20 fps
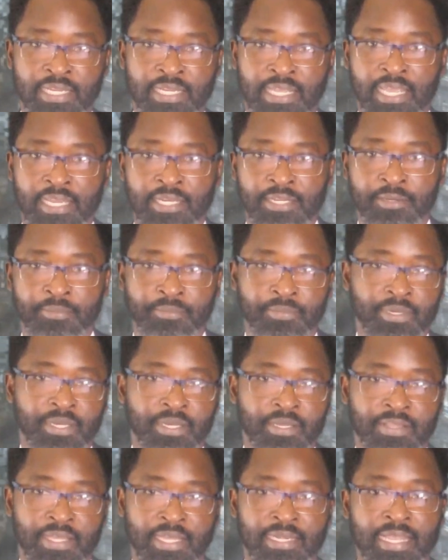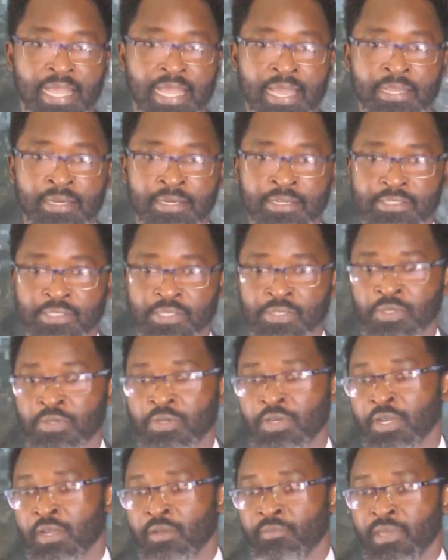Kingdom, then Canada.
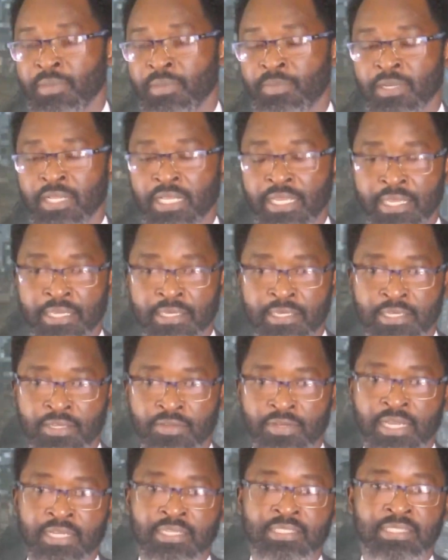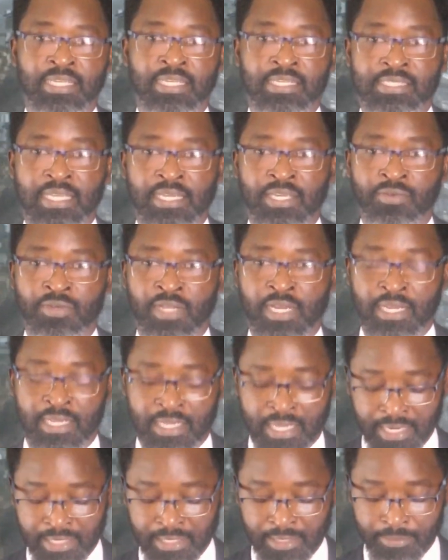So people in the United States and United
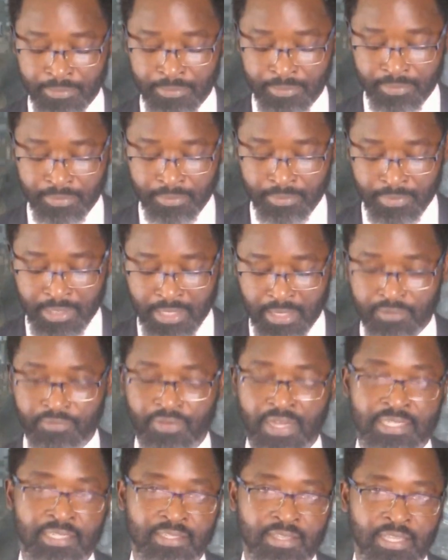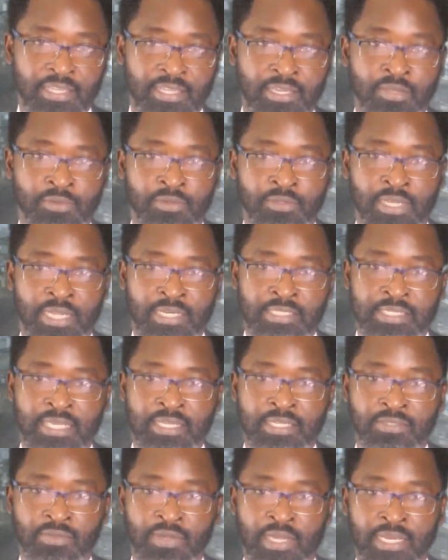Kingdom, in fact I think the United
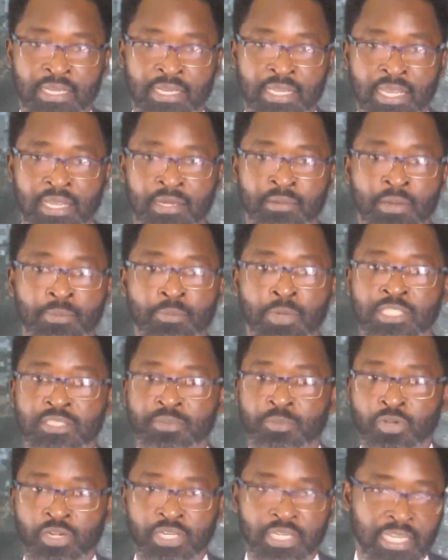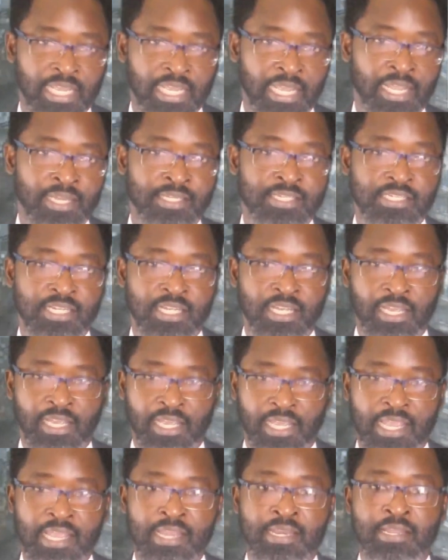States and the United Kingdom, are much more engaged
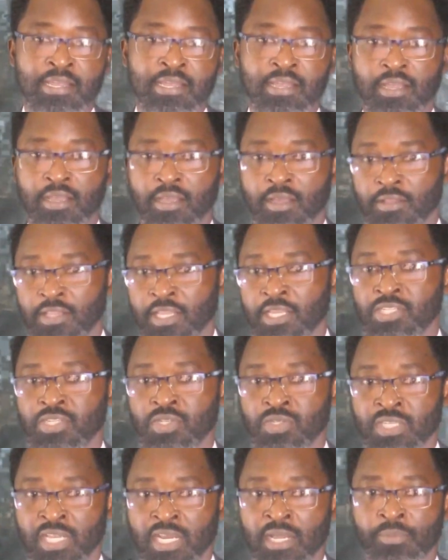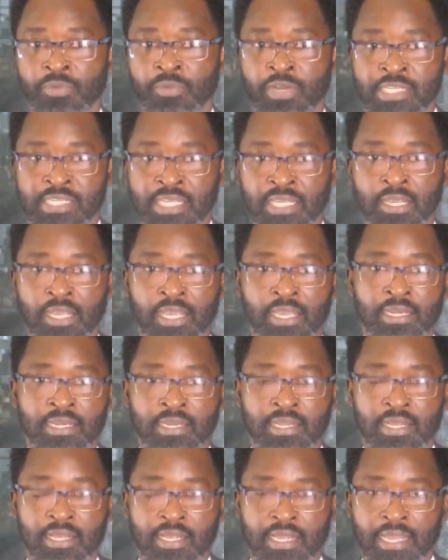in the issues that I'm raising
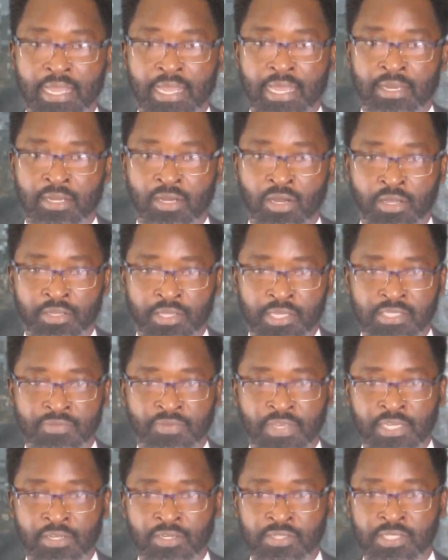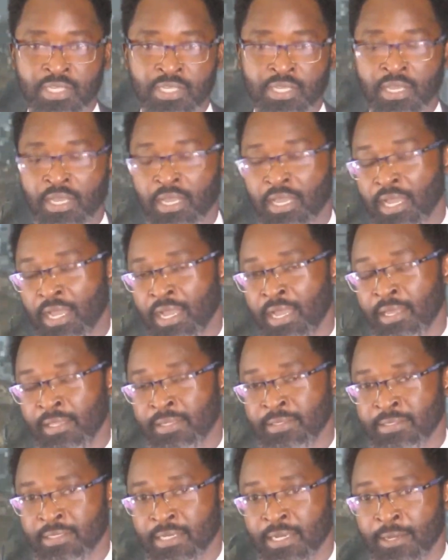in Guyana on these videos,
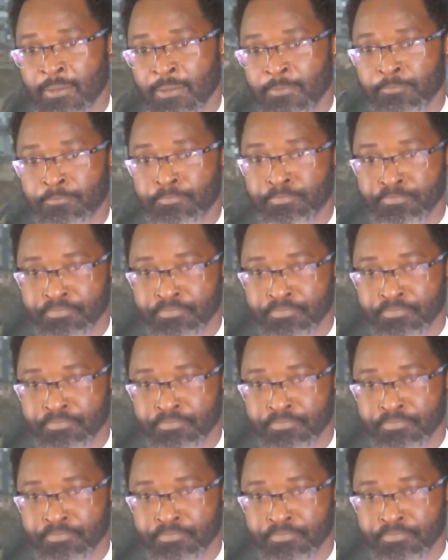and